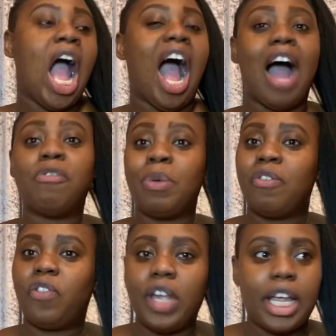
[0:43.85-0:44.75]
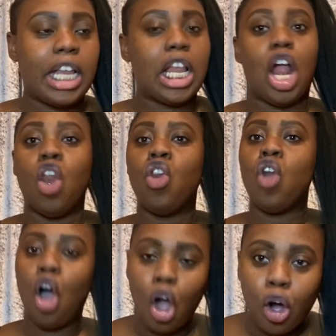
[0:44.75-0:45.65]
i've been thinking a
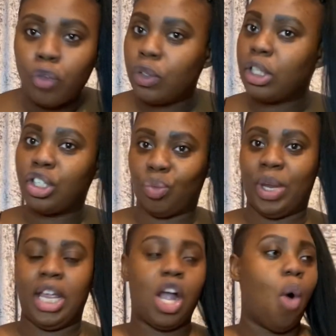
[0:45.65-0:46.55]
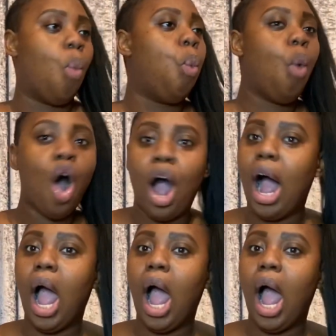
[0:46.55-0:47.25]
lot over this week what